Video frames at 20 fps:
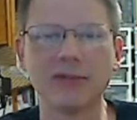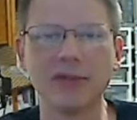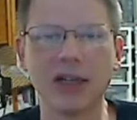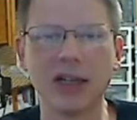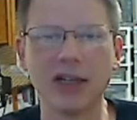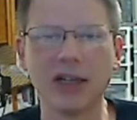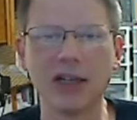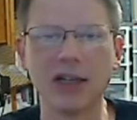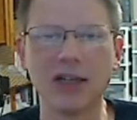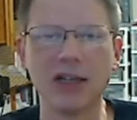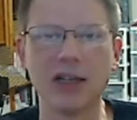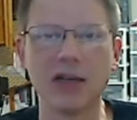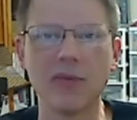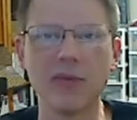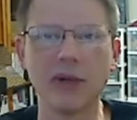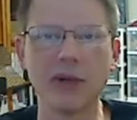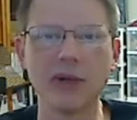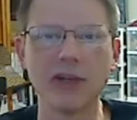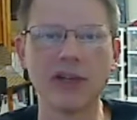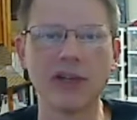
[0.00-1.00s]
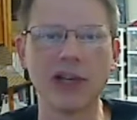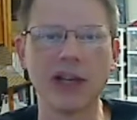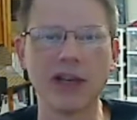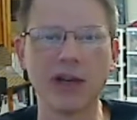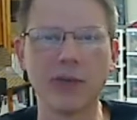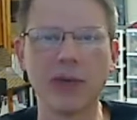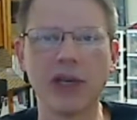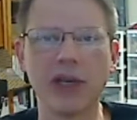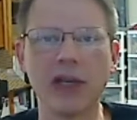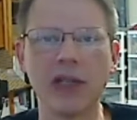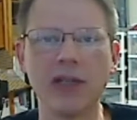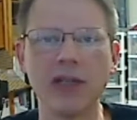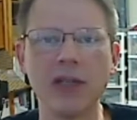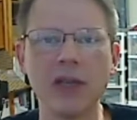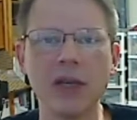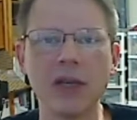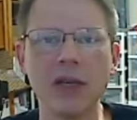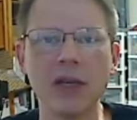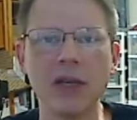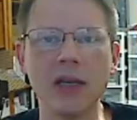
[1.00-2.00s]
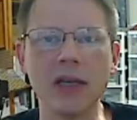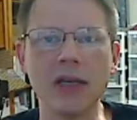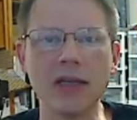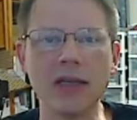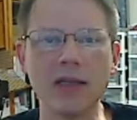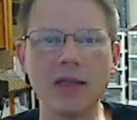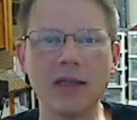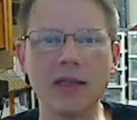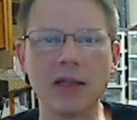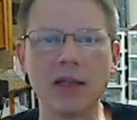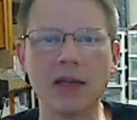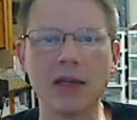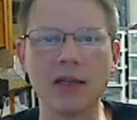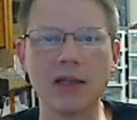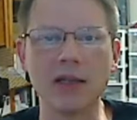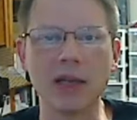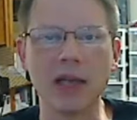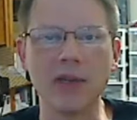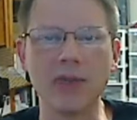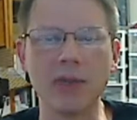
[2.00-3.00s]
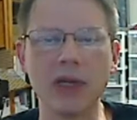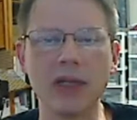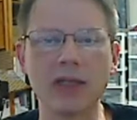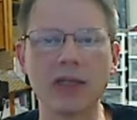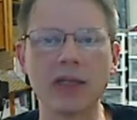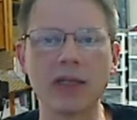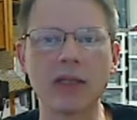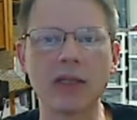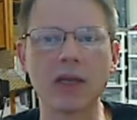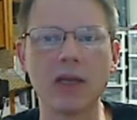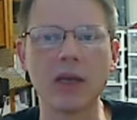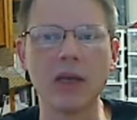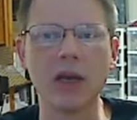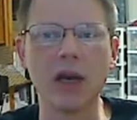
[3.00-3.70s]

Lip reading: number, NRPN, is 10 bits,